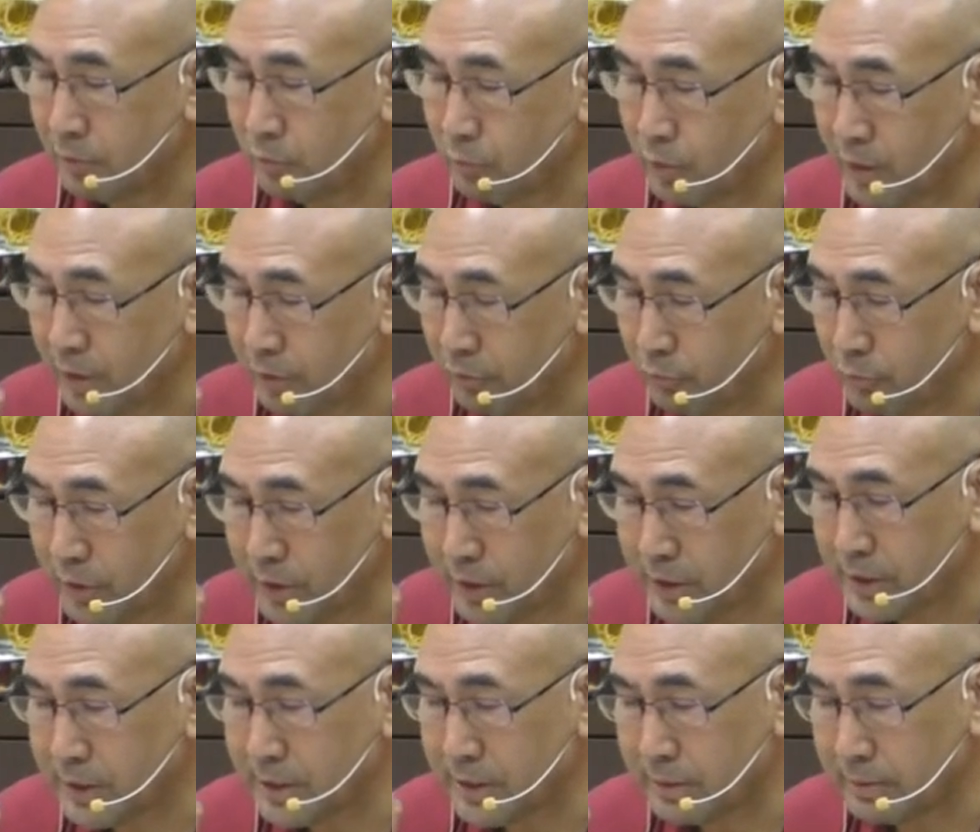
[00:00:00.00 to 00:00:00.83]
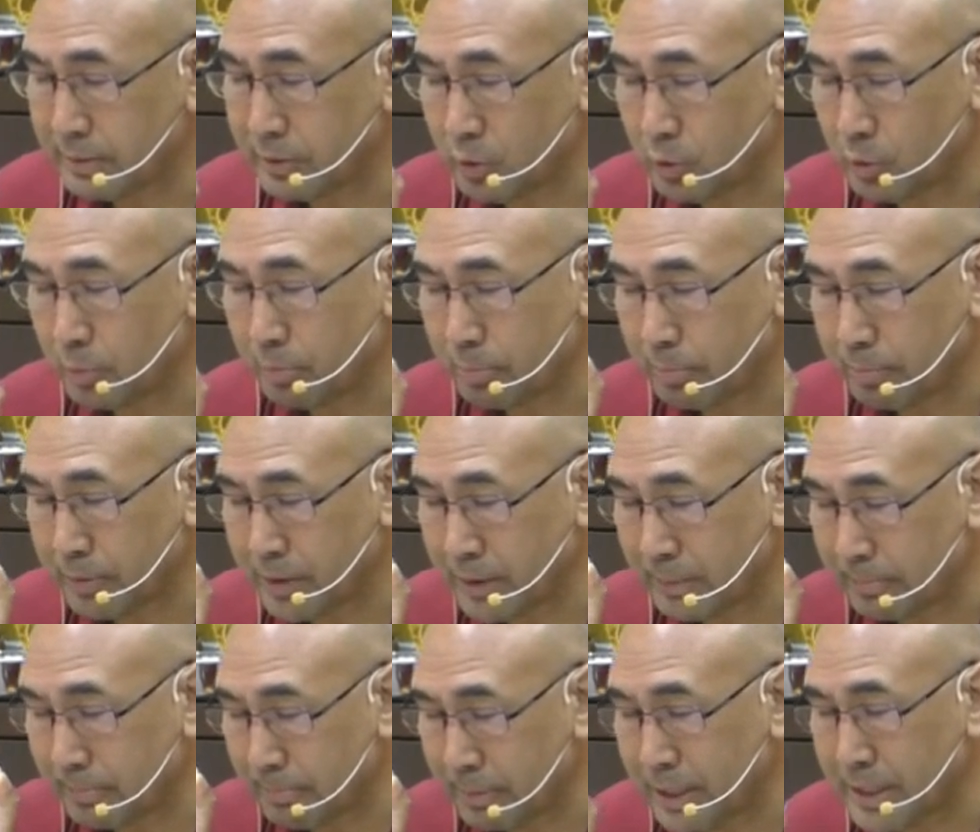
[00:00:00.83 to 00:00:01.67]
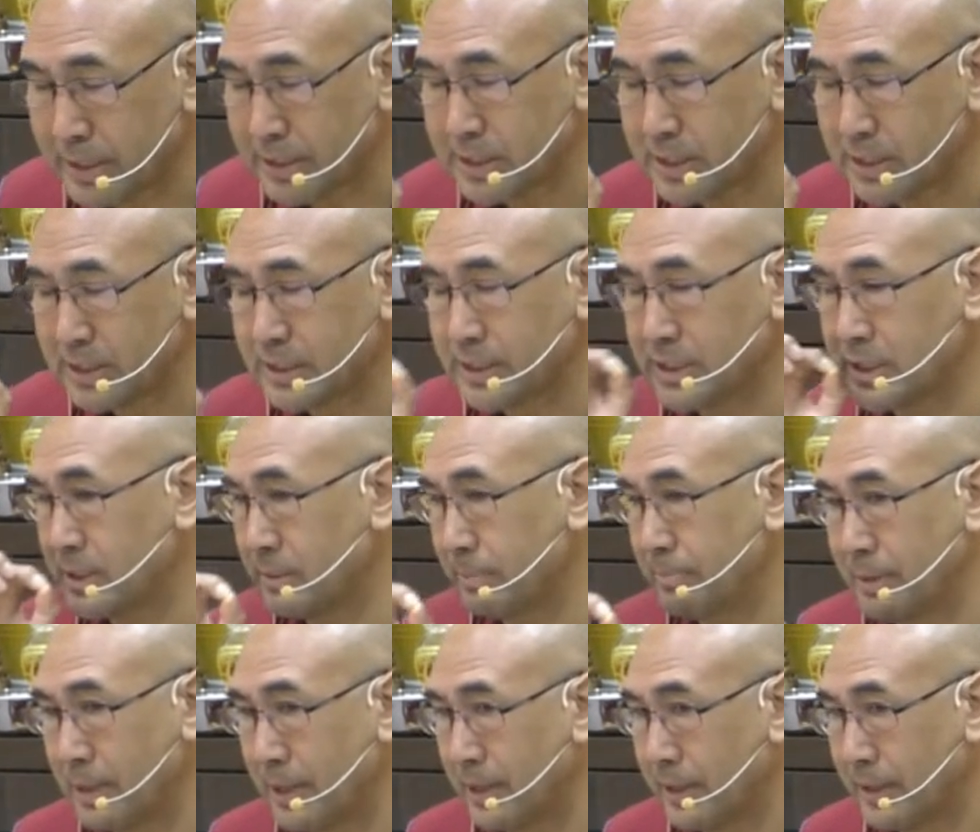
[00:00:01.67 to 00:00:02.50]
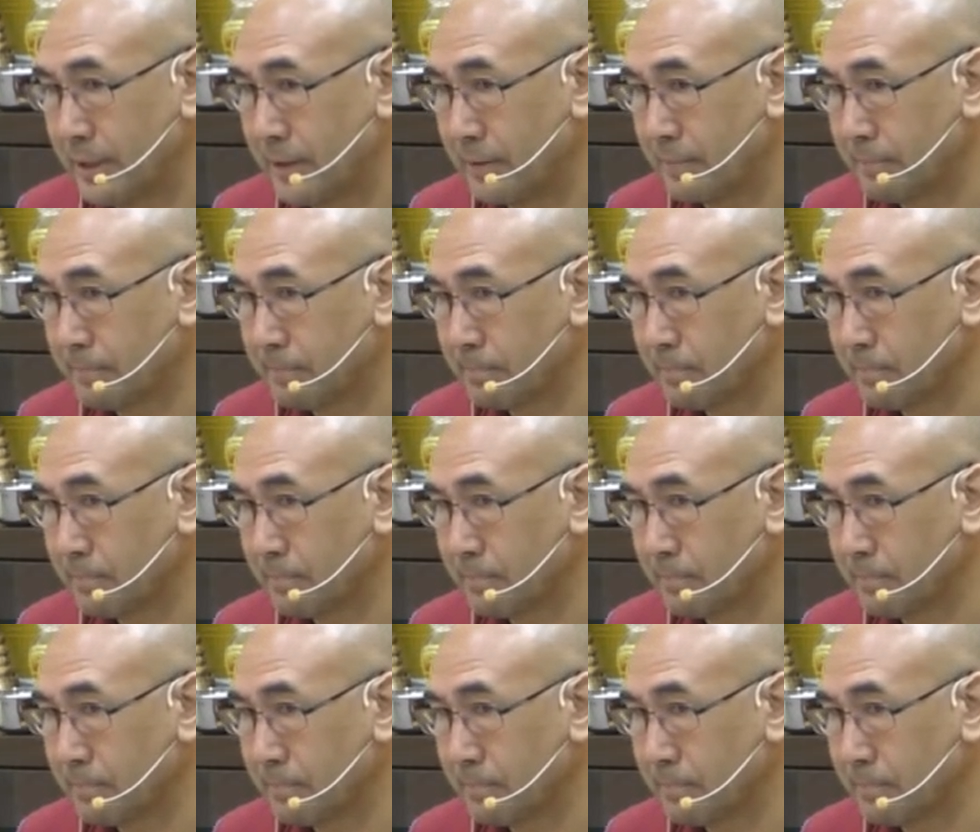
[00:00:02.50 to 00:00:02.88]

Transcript: Why we need a, you know, the mental discipline?